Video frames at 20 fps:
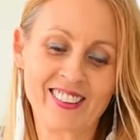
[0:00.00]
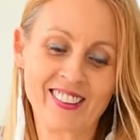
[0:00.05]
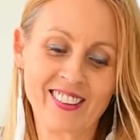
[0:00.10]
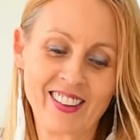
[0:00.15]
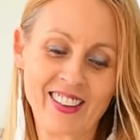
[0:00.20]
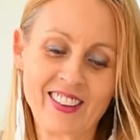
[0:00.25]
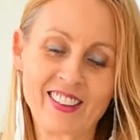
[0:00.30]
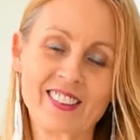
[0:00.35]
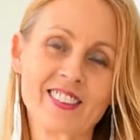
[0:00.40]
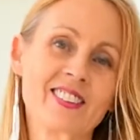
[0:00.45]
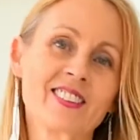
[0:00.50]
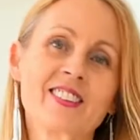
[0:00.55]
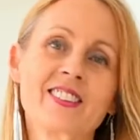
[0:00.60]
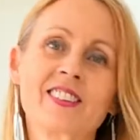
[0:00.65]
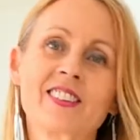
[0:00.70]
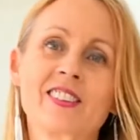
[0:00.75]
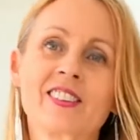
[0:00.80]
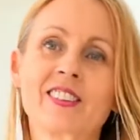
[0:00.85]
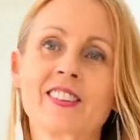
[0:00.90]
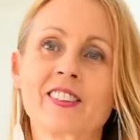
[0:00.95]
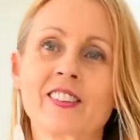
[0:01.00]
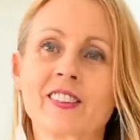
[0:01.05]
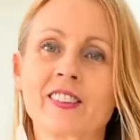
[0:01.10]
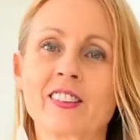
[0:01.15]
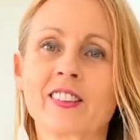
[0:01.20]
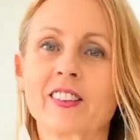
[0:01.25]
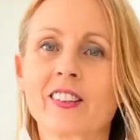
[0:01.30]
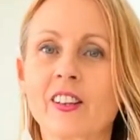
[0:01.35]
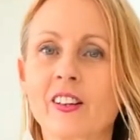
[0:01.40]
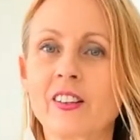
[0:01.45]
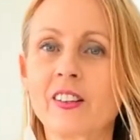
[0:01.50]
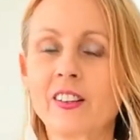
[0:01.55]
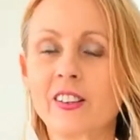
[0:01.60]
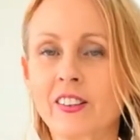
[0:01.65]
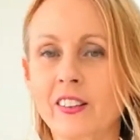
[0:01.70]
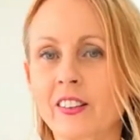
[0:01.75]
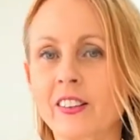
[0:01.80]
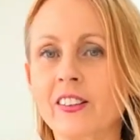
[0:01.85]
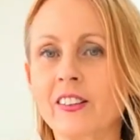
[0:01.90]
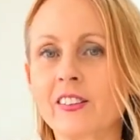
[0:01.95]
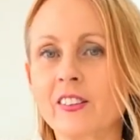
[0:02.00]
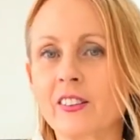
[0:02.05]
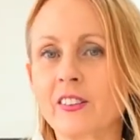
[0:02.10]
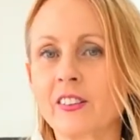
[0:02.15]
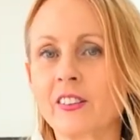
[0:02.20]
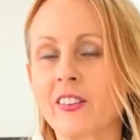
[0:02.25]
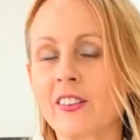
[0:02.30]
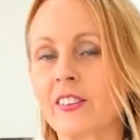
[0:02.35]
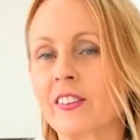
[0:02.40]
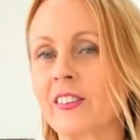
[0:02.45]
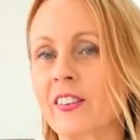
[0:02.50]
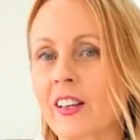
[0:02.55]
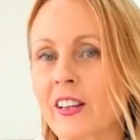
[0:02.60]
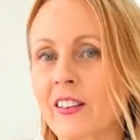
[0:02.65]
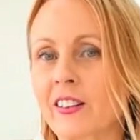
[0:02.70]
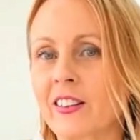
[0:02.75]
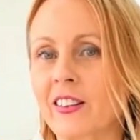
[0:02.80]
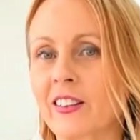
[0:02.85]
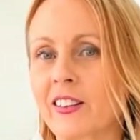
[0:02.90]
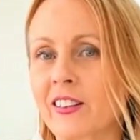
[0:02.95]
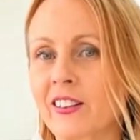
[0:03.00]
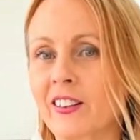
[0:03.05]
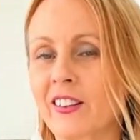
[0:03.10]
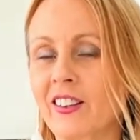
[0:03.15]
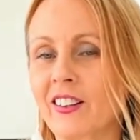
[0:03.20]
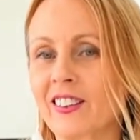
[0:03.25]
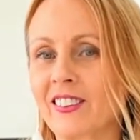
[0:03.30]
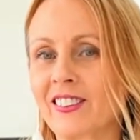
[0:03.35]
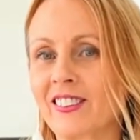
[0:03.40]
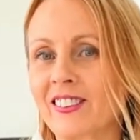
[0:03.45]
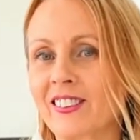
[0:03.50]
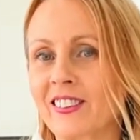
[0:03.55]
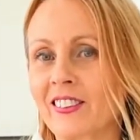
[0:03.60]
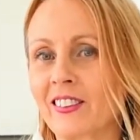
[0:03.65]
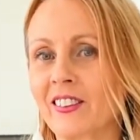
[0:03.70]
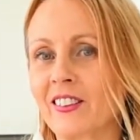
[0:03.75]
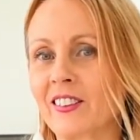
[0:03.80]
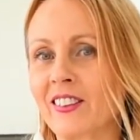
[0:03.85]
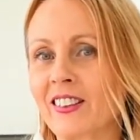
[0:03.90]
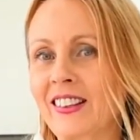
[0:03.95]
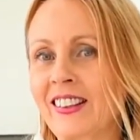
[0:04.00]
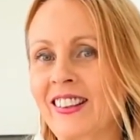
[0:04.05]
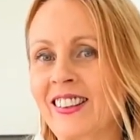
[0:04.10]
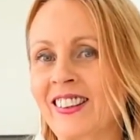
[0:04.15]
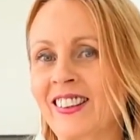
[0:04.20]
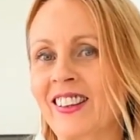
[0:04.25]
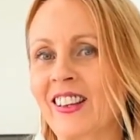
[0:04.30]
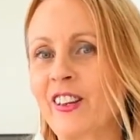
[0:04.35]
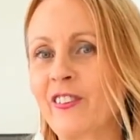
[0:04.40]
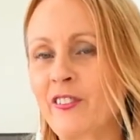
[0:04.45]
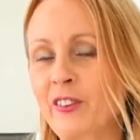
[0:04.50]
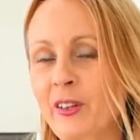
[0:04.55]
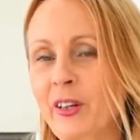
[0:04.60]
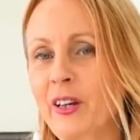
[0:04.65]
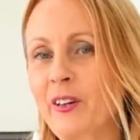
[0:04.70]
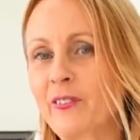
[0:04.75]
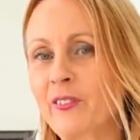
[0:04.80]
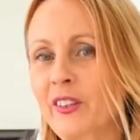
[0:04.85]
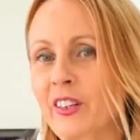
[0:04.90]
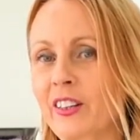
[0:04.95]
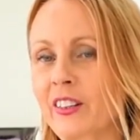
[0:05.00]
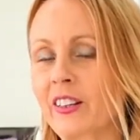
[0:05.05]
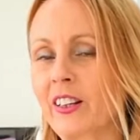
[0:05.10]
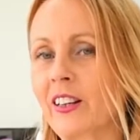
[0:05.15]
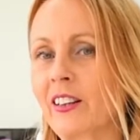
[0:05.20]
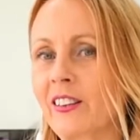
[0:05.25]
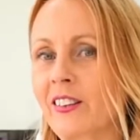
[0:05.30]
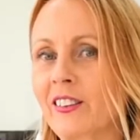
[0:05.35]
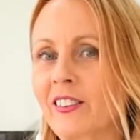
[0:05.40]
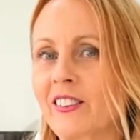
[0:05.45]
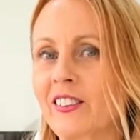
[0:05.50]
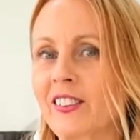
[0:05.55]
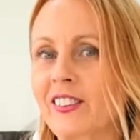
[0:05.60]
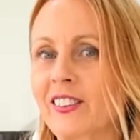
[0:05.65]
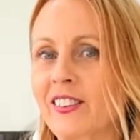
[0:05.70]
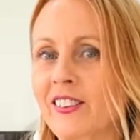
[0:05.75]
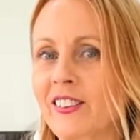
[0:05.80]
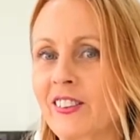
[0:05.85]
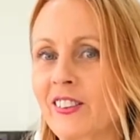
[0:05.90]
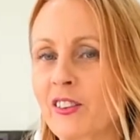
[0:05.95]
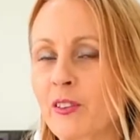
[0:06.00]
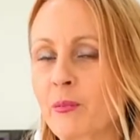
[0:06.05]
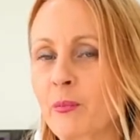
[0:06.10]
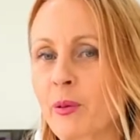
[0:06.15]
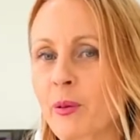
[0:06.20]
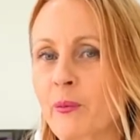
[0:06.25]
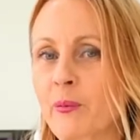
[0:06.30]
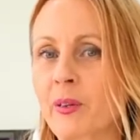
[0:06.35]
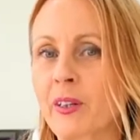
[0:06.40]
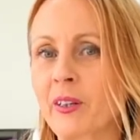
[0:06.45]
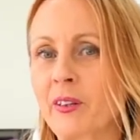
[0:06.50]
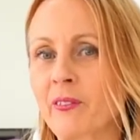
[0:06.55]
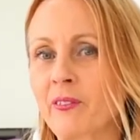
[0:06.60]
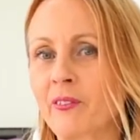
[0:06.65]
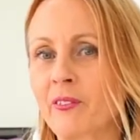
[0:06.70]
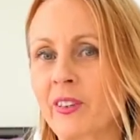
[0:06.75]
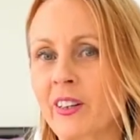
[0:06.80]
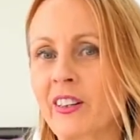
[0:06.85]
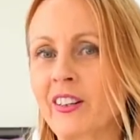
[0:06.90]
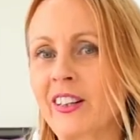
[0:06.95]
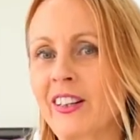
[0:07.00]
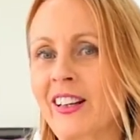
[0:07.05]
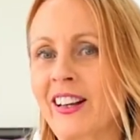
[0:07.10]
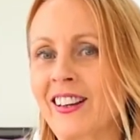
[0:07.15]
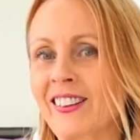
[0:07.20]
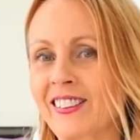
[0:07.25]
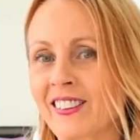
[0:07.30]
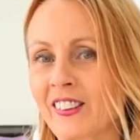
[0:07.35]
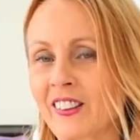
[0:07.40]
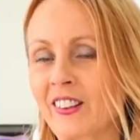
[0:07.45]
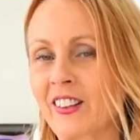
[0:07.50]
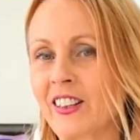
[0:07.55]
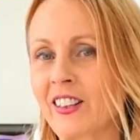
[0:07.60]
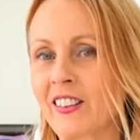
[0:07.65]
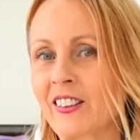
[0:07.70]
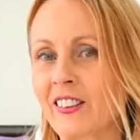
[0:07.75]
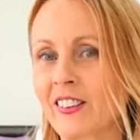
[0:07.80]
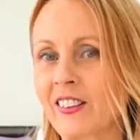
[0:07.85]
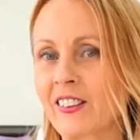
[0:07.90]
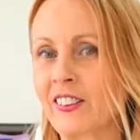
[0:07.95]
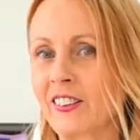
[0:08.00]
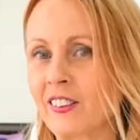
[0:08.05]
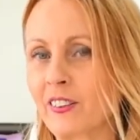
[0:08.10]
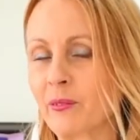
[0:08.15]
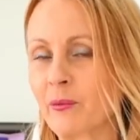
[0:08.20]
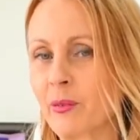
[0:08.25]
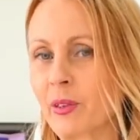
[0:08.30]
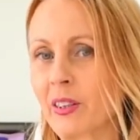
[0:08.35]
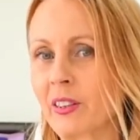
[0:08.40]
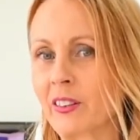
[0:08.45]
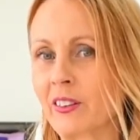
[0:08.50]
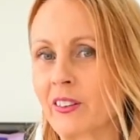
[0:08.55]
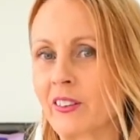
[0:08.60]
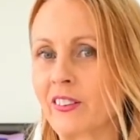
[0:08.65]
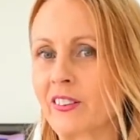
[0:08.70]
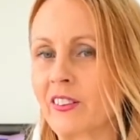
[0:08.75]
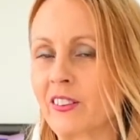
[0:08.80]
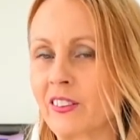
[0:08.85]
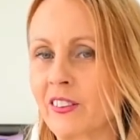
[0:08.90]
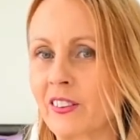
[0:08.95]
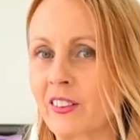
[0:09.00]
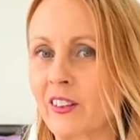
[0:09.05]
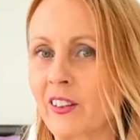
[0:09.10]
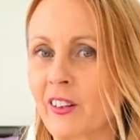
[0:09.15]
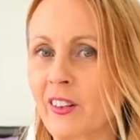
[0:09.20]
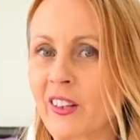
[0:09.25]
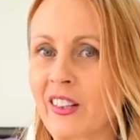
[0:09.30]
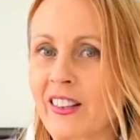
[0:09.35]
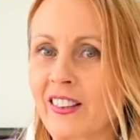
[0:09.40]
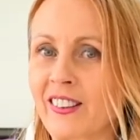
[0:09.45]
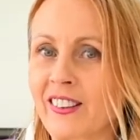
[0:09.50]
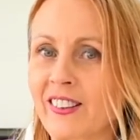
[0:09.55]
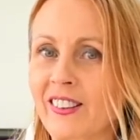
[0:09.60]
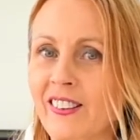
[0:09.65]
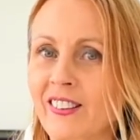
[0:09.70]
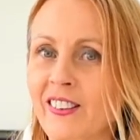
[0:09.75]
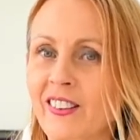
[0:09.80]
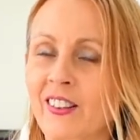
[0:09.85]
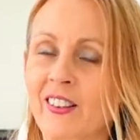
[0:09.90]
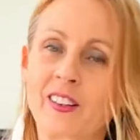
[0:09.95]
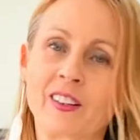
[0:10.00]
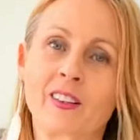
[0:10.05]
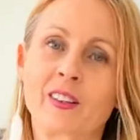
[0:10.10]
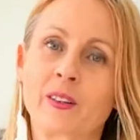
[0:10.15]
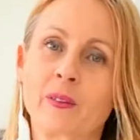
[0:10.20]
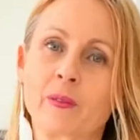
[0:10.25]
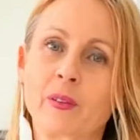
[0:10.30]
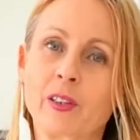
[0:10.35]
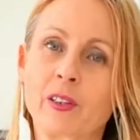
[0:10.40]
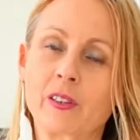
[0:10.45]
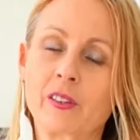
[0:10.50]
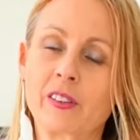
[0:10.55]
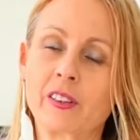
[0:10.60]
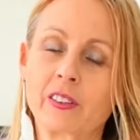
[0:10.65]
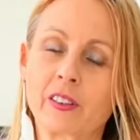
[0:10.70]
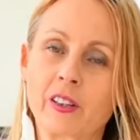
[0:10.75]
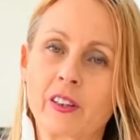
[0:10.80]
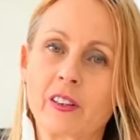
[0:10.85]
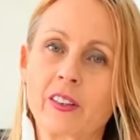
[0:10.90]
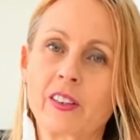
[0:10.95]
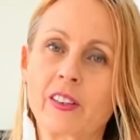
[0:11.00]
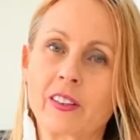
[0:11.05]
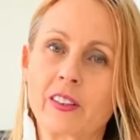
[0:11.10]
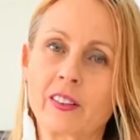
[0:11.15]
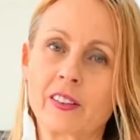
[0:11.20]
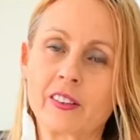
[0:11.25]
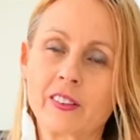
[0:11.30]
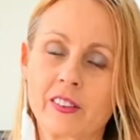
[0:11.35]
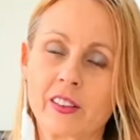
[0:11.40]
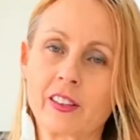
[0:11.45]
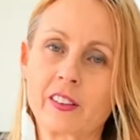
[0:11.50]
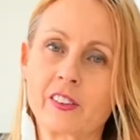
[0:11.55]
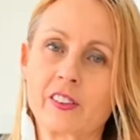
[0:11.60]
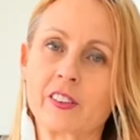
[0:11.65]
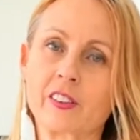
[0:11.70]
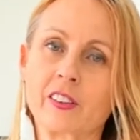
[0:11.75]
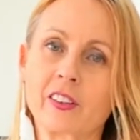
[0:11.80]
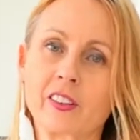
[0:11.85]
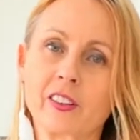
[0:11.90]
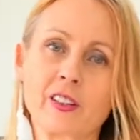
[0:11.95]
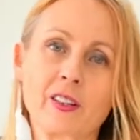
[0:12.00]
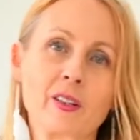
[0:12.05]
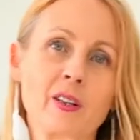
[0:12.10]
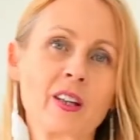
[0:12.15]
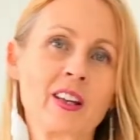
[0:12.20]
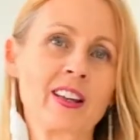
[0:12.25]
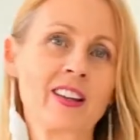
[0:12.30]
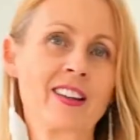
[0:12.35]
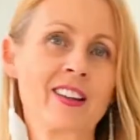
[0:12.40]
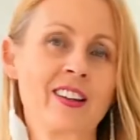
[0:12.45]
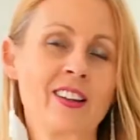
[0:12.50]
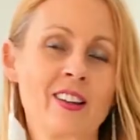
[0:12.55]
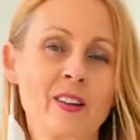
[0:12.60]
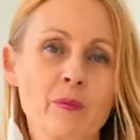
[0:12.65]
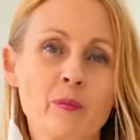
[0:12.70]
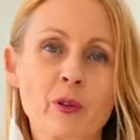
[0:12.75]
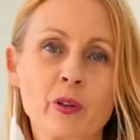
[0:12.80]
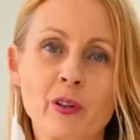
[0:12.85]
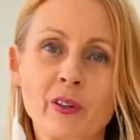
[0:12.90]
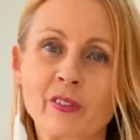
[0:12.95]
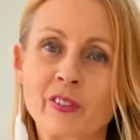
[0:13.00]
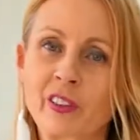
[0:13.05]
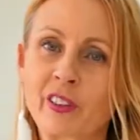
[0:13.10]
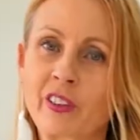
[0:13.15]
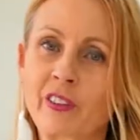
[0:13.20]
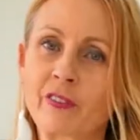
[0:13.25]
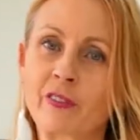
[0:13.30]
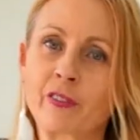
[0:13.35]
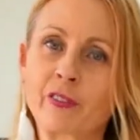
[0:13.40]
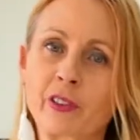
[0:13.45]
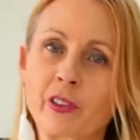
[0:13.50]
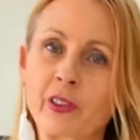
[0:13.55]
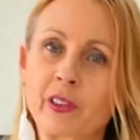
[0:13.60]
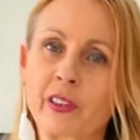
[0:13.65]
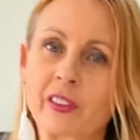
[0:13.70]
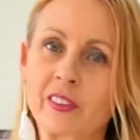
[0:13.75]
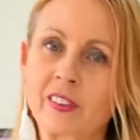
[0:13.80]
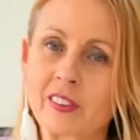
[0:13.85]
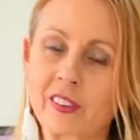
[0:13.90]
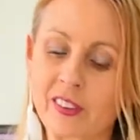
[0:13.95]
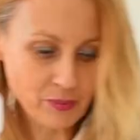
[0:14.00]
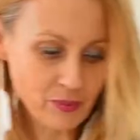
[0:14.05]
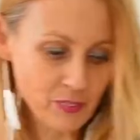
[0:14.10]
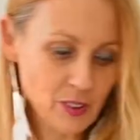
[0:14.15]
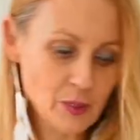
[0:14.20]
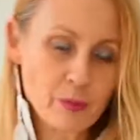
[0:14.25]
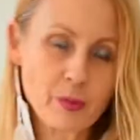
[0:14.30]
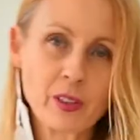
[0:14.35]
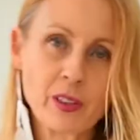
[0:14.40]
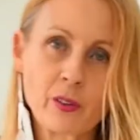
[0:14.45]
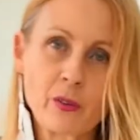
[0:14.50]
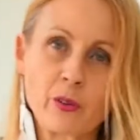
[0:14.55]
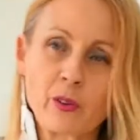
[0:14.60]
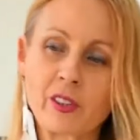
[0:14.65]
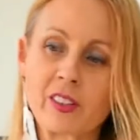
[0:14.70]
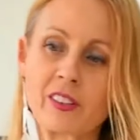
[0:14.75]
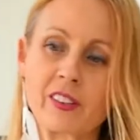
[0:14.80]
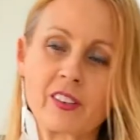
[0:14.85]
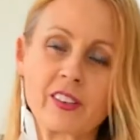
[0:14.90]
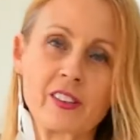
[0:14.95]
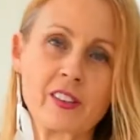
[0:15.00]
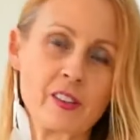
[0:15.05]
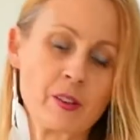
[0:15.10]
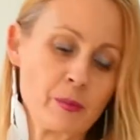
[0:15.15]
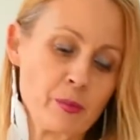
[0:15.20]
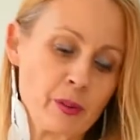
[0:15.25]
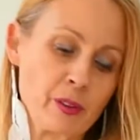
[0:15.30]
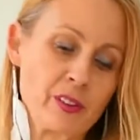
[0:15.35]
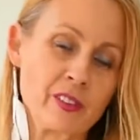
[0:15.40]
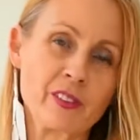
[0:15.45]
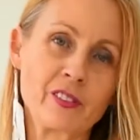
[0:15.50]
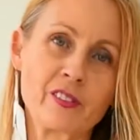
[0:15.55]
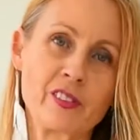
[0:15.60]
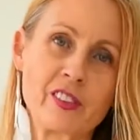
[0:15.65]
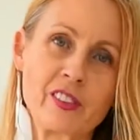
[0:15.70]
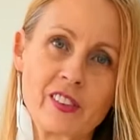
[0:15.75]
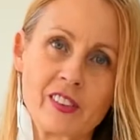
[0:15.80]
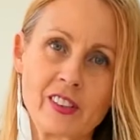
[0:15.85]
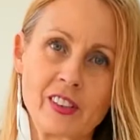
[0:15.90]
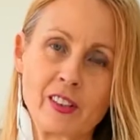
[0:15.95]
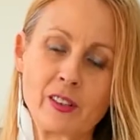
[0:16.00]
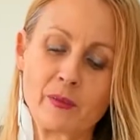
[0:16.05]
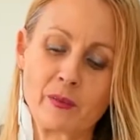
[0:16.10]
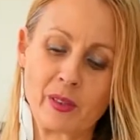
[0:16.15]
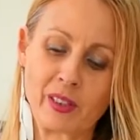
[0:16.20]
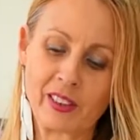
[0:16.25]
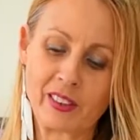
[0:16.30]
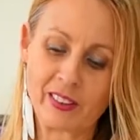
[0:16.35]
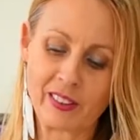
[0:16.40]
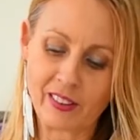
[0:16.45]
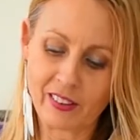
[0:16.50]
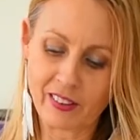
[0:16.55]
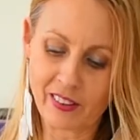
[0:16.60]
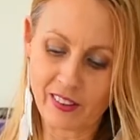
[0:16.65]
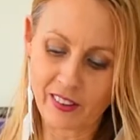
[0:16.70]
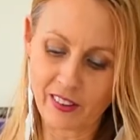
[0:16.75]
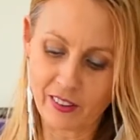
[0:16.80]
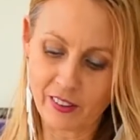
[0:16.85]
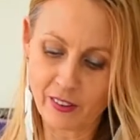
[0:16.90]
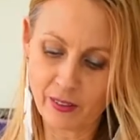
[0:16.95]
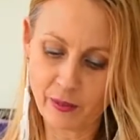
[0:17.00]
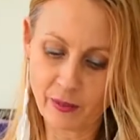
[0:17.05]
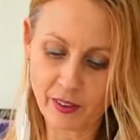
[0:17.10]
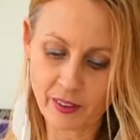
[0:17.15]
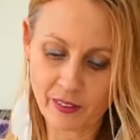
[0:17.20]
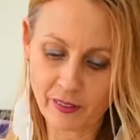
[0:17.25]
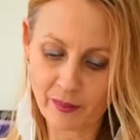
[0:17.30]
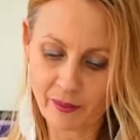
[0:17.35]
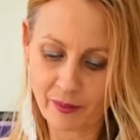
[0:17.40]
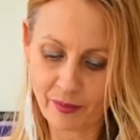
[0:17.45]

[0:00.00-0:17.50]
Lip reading: And coconut isn't exactly a nut, so if you have nut allergies, it's probably very unlikely that you'd be allergic to coconut, because the coconut is actually more of a fruit. I'll put 1/4 teaspoon of cinnamon and cardamom.